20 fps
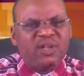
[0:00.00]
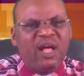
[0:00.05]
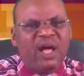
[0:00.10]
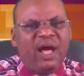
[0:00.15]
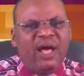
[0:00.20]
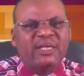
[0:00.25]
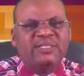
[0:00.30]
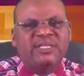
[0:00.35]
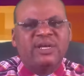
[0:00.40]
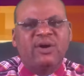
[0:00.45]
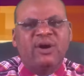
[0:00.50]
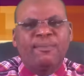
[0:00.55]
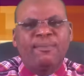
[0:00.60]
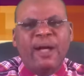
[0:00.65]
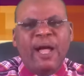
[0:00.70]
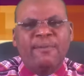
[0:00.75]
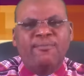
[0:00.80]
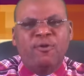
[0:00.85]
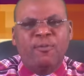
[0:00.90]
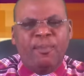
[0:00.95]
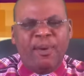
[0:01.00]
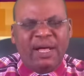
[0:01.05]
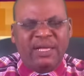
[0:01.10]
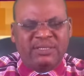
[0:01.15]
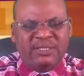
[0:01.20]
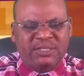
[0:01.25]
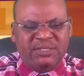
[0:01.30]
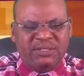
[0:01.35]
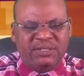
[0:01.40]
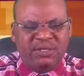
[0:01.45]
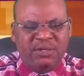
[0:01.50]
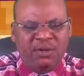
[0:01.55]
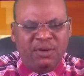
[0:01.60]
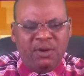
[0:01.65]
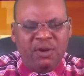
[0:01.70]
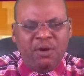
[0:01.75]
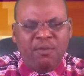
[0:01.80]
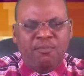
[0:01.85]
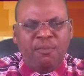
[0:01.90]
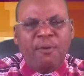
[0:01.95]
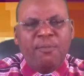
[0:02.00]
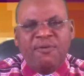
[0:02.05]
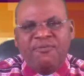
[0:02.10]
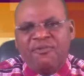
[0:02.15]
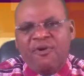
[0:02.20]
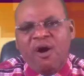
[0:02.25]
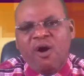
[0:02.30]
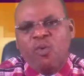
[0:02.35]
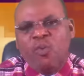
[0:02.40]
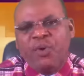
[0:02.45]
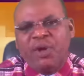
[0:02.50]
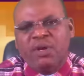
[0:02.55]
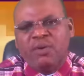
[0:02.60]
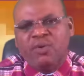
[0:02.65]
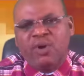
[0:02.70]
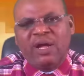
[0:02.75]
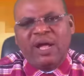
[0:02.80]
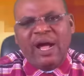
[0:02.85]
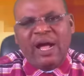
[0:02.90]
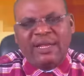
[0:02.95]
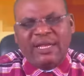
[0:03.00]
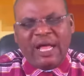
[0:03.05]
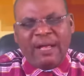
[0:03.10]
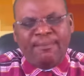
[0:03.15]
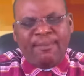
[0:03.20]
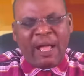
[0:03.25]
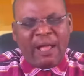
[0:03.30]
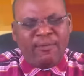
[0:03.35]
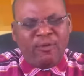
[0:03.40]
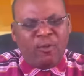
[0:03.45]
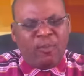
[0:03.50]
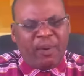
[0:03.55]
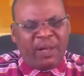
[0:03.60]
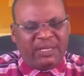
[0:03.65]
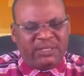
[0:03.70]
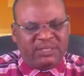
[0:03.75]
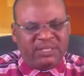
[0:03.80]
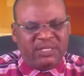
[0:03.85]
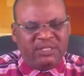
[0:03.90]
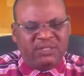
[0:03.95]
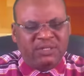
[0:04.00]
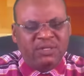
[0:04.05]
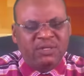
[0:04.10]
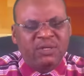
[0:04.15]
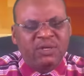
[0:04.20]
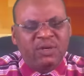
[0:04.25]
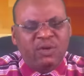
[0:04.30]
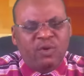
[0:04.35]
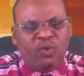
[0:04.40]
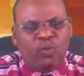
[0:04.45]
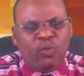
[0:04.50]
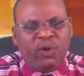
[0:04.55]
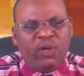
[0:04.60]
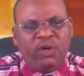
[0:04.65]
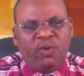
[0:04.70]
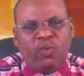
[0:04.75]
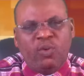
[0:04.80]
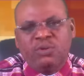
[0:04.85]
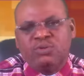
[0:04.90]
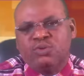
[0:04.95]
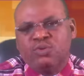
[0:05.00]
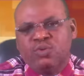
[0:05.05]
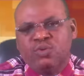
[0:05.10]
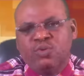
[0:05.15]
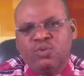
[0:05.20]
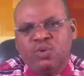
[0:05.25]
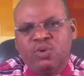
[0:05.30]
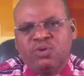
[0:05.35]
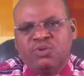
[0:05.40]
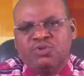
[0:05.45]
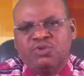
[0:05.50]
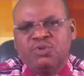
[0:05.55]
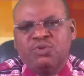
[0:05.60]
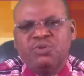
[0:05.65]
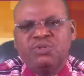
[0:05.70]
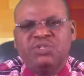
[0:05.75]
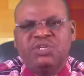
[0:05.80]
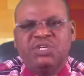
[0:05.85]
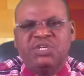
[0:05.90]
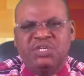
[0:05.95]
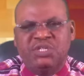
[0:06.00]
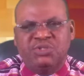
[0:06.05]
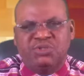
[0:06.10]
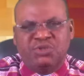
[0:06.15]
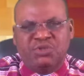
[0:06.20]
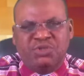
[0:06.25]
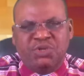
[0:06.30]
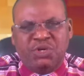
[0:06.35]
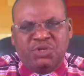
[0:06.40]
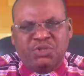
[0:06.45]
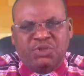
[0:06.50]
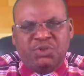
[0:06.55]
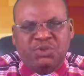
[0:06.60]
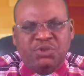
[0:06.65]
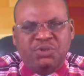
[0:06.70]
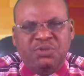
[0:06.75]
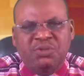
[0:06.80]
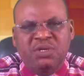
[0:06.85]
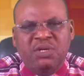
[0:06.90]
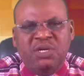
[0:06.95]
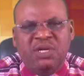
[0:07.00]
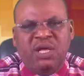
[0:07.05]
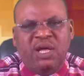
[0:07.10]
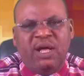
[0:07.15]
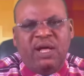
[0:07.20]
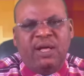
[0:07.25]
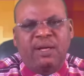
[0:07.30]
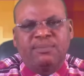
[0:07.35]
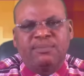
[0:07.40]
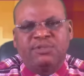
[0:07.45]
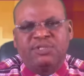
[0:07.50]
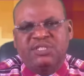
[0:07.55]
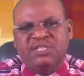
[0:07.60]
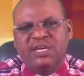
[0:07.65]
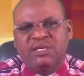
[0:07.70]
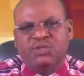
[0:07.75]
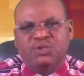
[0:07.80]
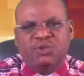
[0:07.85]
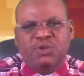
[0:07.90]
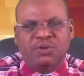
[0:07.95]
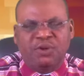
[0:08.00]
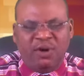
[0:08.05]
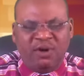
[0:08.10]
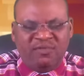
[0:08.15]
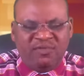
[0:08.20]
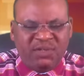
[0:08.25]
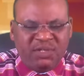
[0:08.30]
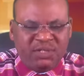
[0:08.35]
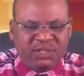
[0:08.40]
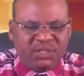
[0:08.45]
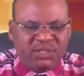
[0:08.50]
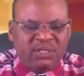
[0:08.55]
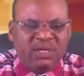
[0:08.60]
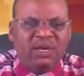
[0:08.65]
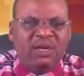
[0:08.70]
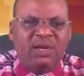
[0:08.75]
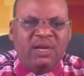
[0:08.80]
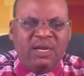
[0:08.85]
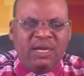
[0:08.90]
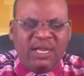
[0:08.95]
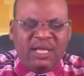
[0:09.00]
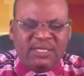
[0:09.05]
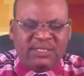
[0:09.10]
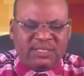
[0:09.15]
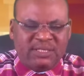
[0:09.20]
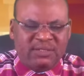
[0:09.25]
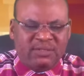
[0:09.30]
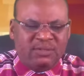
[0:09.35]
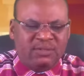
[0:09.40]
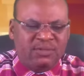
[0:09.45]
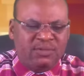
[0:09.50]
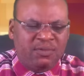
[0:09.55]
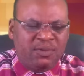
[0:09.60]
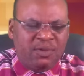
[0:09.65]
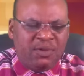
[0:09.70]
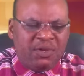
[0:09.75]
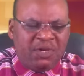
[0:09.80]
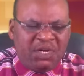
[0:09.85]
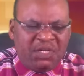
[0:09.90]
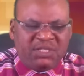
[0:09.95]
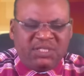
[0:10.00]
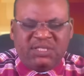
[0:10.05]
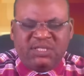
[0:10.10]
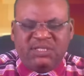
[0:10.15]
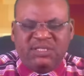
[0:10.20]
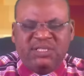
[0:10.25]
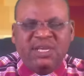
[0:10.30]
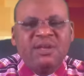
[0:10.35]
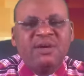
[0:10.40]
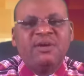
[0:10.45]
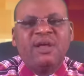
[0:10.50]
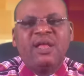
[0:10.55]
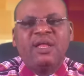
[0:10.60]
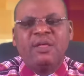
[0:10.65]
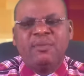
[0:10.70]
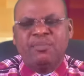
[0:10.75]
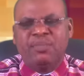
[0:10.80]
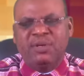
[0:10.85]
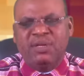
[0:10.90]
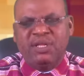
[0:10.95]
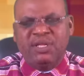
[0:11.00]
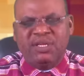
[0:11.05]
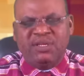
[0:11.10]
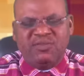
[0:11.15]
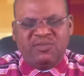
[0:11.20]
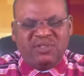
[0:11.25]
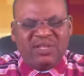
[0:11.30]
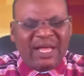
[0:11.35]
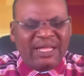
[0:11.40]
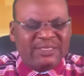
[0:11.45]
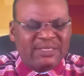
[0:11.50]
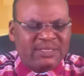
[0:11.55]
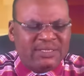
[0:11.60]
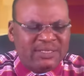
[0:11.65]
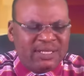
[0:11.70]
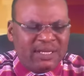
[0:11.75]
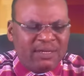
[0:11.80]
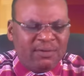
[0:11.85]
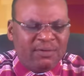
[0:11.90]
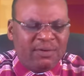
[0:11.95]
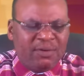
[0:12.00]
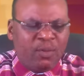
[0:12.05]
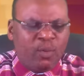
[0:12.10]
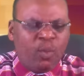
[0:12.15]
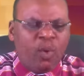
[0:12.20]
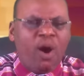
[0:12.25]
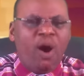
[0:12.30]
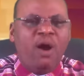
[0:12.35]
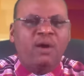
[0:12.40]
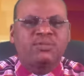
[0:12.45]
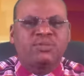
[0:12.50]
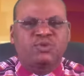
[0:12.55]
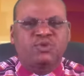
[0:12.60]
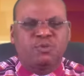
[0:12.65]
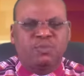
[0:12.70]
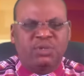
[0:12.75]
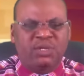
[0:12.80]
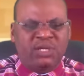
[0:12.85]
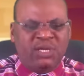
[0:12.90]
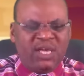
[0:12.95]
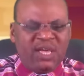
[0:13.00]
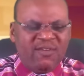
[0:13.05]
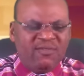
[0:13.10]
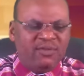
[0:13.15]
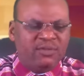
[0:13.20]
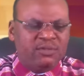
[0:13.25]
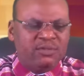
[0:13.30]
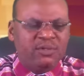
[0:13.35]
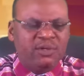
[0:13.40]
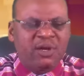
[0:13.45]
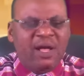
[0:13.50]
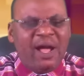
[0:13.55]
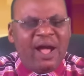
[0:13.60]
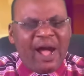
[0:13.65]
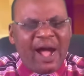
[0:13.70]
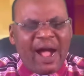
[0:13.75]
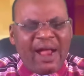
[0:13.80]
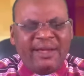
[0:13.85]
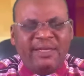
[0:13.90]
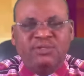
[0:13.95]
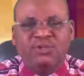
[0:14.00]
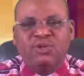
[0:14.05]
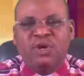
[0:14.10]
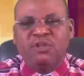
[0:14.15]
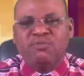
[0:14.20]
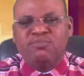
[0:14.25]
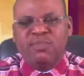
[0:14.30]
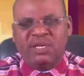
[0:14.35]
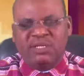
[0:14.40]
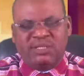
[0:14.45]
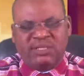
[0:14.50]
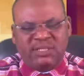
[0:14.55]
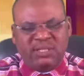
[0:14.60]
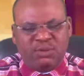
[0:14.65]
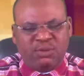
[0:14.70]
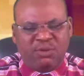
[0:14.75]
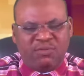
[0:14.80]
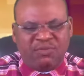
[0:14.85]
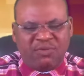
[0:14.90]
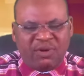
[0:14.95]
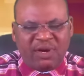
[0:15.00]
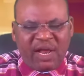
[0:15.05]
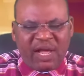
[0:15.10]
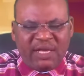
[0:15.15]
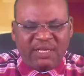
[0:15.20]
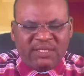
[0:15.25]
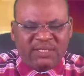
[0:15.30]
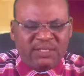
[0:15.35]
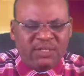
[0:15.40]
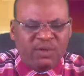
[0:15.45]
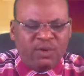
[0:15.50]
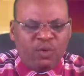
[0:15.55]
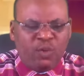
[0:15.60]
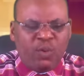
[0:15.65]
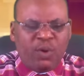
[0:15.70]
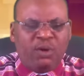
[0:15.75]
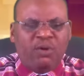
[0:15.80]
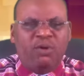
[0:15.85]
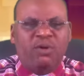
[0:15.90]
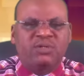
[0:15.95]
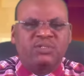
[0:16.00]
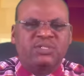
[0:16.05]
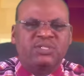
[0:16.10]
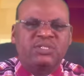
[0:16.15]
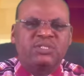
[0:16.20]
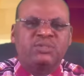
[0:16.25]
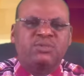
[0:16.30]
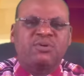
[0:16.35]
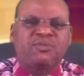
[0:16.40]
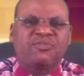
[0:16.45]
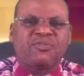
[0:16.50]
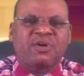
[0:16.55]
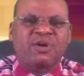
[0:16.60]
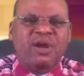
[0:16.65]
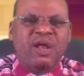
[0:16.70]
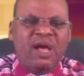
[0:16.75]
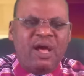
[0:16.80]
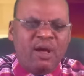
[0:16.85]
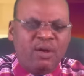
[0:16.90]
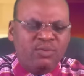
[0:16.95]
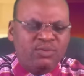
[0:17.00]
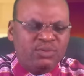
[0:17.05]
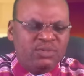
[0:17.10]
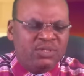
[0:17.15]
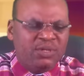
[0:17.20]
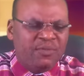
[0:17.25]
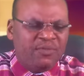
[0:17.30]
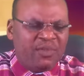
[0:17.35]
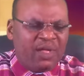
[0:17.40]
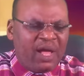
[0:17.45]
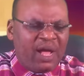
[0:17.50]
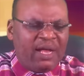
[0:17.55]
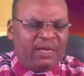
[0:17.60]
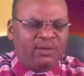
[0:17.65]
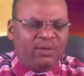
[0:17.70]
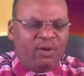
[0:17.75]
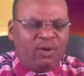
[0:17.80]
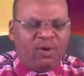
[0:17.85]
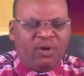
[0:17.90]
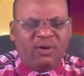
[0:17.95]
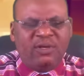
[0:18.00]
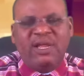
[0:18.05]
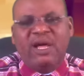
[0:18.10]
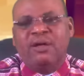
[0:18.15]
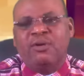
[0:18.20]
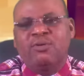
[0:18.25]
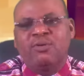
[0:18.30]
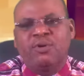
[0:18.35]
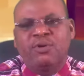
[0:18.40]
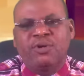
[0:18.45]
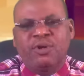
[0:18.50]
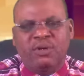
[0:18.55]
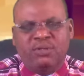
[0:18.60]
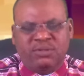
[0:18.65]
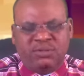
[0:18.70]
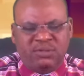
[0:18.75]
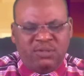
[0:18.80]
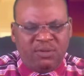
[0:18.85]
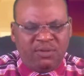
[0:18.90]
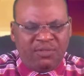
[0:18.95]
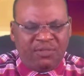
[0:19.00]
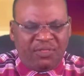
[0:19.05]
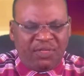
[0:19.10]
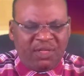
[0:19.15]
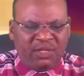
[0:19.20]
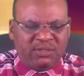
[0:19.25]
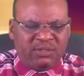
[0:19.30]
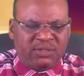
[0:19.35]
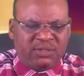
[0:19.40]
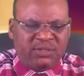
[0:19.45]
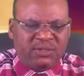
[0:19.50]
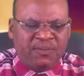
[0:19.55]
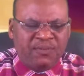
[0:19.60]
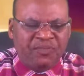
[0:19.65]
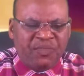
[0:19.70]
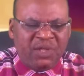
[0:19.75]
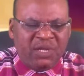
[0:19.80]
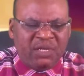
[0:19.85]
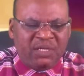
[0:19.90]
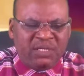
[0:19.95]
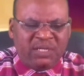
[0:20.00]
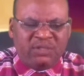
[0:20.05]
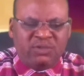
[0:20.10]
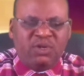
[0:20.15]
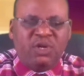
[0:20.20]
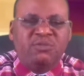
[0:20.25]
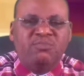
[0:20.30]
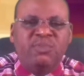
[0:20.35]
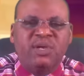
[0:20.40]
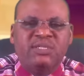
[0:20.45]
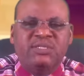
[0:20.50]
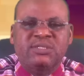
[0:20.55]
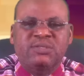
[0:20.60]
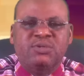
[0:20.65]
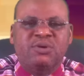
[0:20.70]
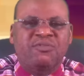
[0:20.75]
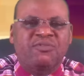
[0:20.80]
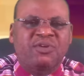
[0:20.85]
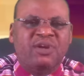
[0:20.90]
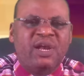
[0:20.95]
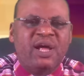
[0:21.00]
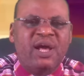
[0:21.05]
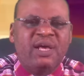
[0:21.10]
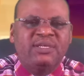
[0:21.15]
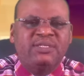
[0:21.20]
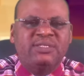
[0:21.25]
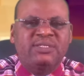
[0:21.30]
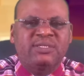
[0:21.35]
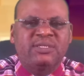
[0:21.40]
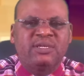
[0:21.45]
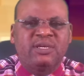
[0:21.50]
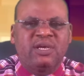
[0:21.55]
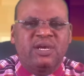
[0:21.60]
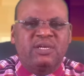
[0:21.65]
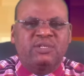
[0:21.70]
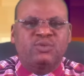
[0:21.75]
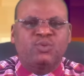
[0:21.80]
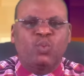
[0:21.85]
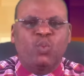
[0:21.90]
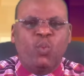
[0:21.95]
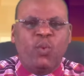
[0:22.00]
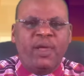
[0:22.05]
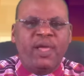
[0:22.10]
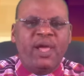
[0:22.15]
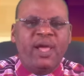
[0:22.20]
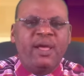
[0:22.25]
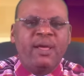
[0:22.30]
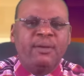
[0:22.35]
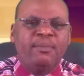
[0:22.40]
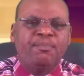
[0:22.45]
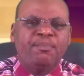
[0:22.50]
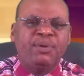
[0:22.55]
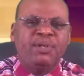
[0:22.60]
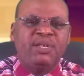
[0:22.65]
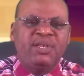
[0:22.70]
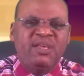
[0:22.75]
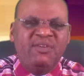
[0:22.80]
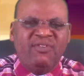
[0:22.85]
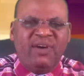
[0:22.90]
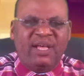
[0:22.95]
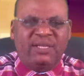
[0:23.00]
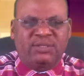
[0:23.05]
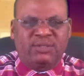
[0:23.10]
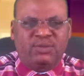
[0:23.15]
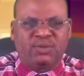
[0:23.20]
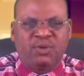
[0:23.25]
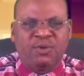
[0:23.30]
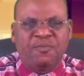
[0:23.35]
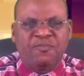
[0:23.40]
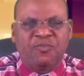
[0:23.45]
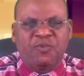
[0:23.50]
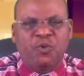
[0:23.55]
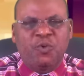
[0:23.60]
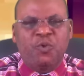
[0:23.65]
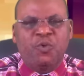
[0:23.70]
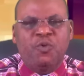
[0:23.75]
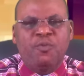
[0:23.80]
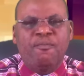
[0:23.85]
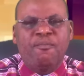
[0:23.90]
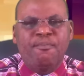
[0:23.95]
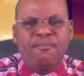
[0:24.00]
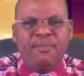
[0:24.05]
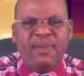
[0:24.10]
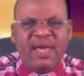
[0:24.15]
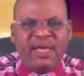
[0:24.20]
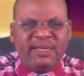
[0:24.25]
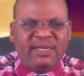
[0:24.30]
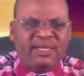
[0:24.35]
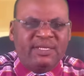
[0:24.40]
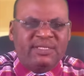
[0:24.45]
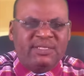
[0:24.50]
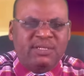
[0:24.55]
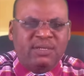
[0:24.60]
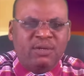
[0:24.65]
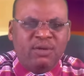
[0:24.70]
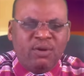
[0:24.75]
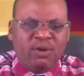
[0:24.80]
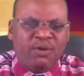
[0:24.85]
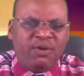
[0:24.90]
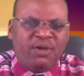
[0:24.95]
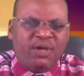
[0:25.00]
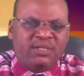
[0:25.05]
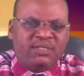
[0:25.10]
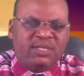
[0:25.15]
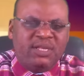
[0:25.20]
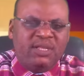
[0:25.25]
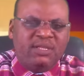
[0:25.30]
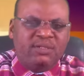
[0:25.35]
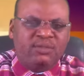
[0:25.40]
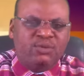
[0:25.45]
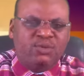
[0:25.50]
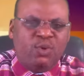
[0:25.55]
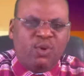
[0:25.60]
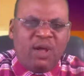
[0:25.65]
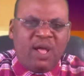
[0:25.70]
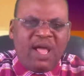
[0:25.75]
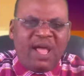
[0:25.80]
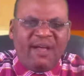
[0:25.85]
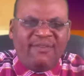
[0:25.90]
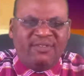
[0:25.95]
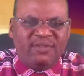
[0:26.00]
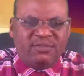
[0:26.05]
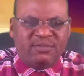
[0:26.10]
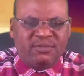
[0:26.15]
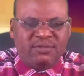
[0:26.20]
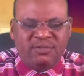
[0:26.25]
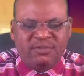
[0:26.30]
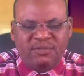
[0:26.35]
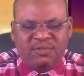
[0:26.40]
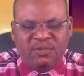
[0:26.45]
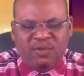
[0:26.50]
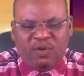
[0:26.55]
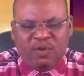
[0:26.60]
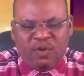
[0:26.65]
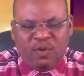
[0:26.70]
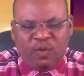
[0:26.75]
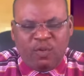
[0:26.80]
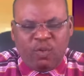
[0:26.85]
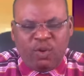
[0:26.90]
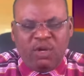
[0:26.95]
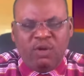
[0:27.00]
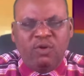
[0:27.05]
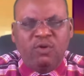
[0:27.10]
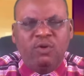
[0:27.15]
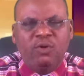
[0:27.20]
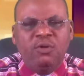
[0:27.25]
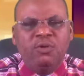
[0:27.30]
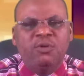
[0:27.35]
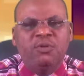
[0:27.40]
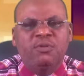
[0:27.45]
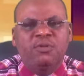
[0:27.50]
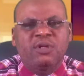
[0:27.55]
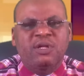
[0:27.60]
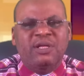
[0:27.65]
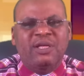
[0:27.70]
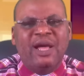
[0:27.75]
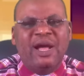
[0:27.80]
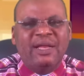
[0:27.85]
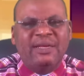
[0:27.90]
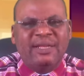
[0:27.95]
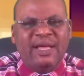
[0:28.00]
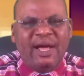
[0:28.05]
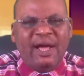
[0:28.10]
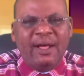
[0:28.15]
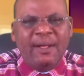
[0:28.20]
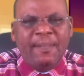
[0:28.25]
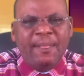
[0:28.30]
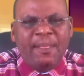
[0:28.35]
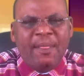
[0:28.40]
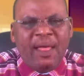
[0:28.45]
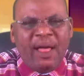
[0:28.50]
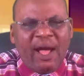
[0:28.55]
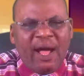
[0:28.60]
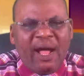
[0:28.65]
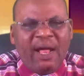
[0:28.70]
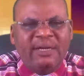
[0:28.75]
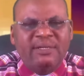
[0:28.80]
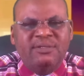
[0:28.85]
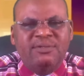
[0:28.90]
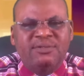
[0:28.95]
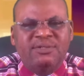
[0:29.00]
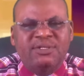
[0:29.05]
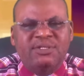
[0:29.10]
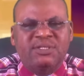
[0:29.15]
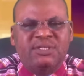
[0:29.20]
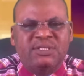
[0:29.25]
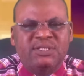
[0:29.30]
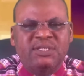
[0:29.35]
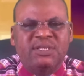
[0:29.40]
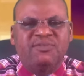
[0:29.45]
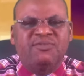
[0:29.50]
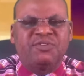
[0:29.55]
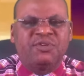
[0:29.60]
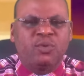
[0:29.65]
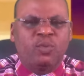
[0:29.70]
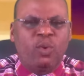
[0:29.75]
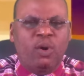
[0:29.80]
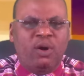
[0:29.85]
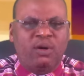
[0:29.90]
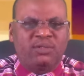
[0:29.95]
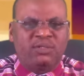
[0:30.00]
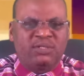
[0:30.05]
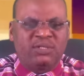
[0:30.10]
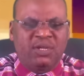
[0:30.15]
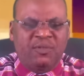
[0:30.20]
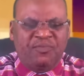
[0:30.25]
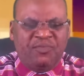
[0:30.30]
as our Bible passage. But before we look at that Bible passage, we want to look through the introduction section of this lesson. It is generally believed that the rewards to be given at the judgment seat of Christ will consist of crowns and other glorious things. The judgment seat of Christ is where believers who made it gloriously to heaven will gather and receive reward.